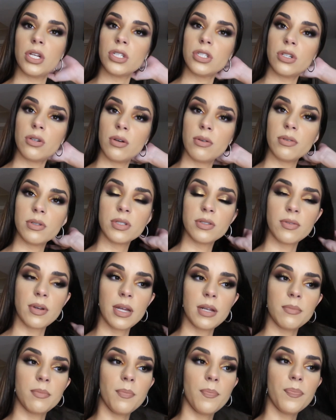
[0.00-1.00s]
So it was
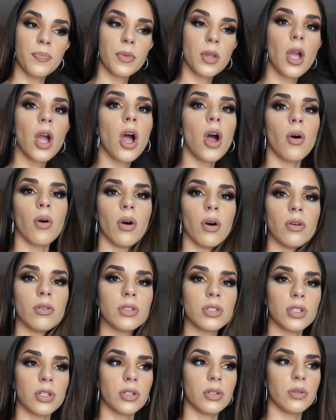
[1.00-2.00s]
fun. Oh,
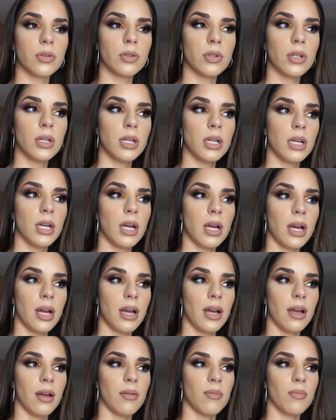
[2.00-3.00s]
also,
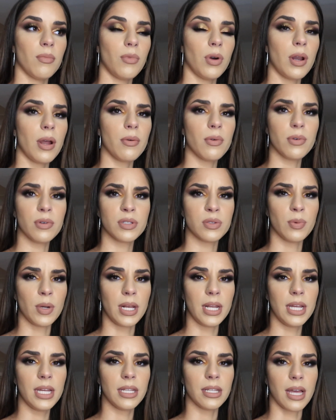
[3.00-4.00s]
when I was
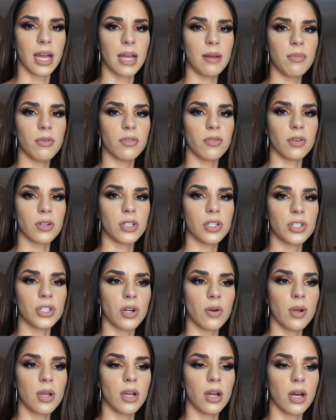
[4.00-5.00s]
waiting in line before the
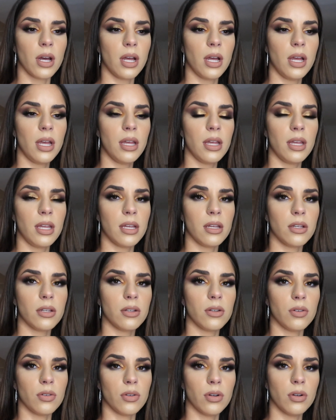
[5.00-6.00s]
show, I got a
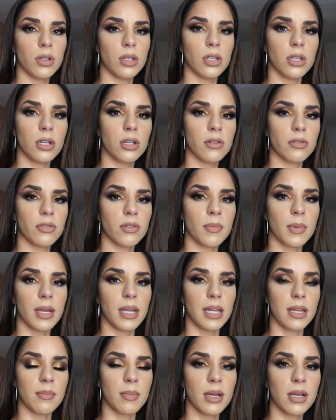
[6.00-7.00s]
Google alert from my
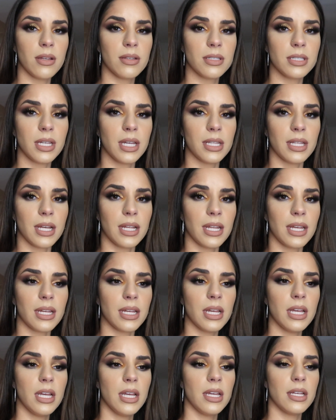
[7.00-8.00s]
email saying that
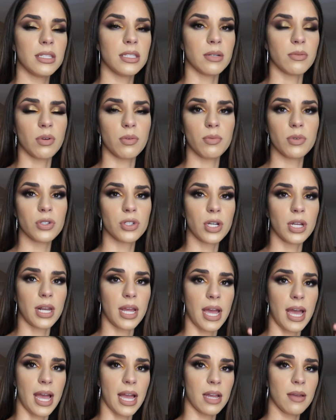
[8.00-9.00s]
like someone was trying
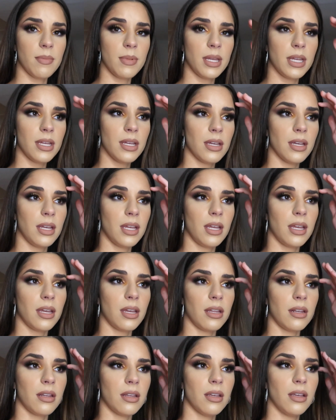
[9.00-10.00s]
to hack me,
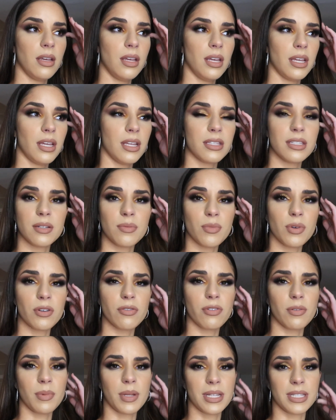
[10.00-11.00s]
and somewhere
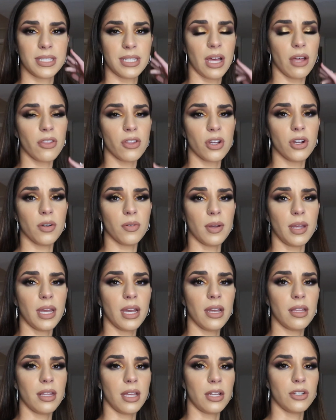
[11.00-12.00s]
from like South
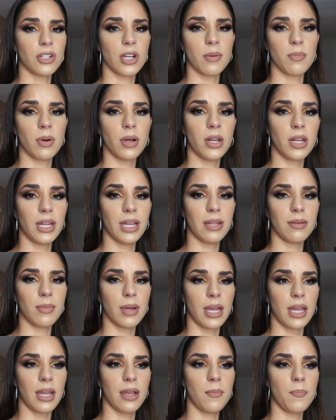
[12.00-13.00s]
Korea, and they tried putting in
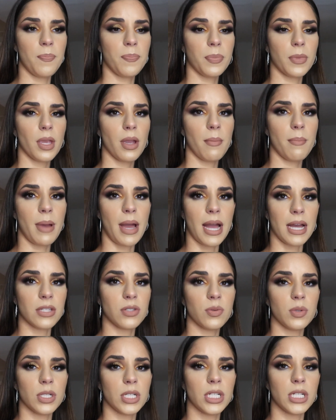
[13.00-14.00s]
my
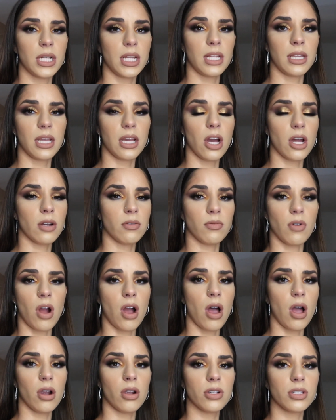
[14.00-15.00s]
password and they got it
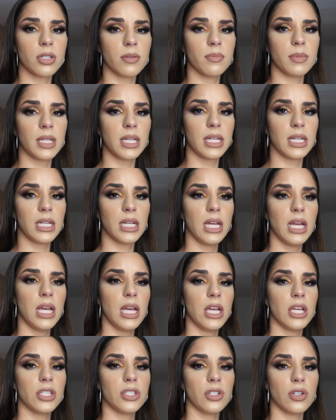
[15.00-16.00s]
wrong or something.
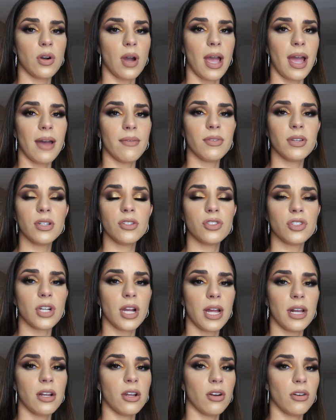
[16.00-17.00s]
So I have to
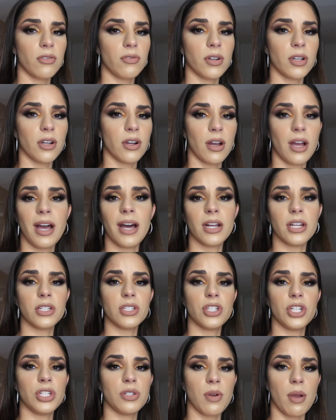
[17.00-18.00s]
try to go figure out how to
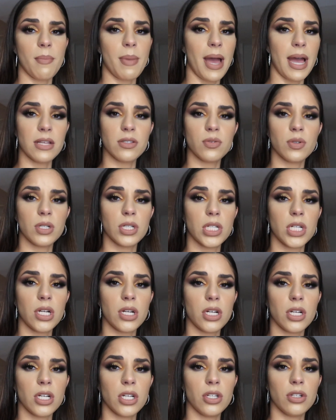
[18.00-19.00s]
change my password
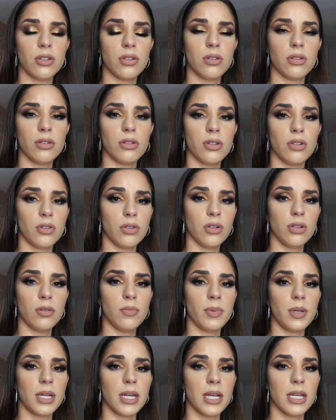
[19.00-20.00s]
on Google,
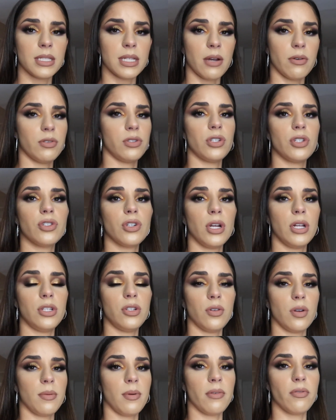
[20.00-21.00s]
because I was just trying to
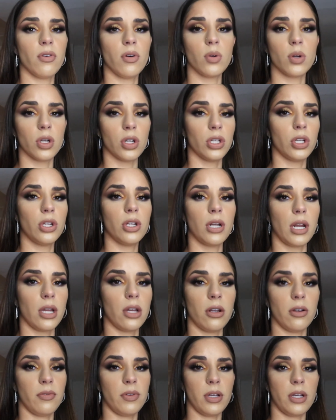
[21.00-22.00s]
do it on my phone earlier and I
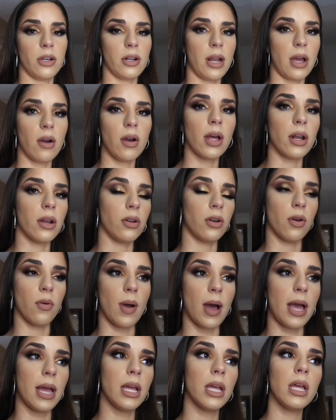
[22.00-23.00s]
couldn't figure it out. I don't know
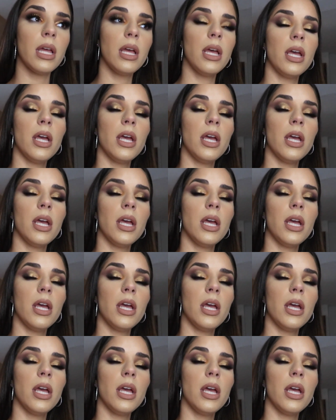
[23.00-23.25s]
why.